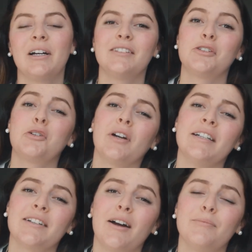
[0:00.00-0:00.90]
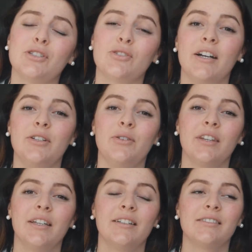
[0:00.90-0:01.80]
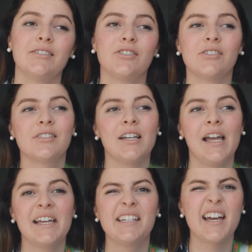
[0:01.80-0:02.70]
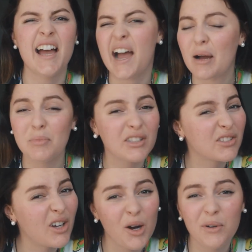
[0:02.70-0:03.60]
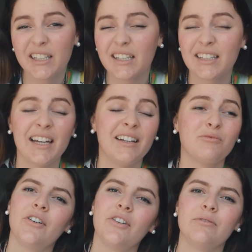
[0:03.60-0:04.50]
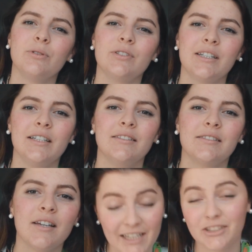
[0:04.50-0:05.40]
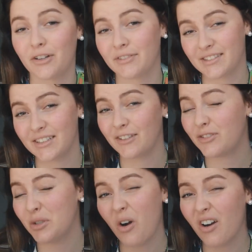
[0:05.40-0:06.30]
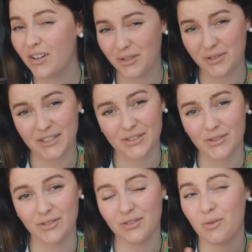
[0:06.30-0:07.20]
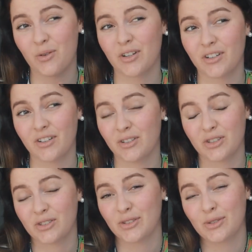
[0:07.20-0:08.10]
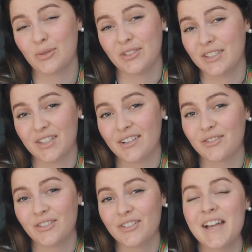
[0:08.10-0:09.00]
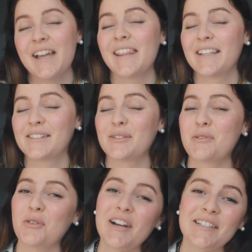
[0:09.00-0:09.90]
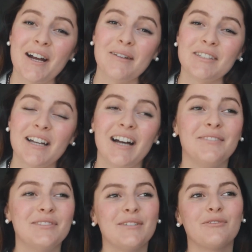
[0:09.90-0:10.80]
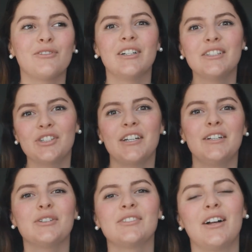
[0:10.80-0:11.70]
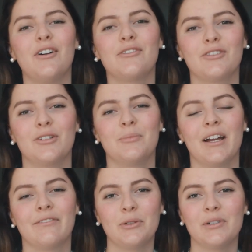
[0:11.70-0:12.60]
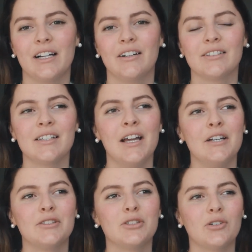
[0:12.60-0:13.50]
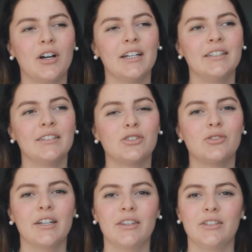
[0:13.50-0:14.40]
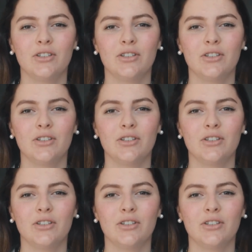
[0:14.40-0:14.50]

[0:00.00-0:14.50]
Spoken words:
but it's a great time to try new things and just get habits going and get healthy routines. And obviously if you are a uni student or just a student in general, this is a great time to kind of differentiate yourself from everyone else, to try and strengthen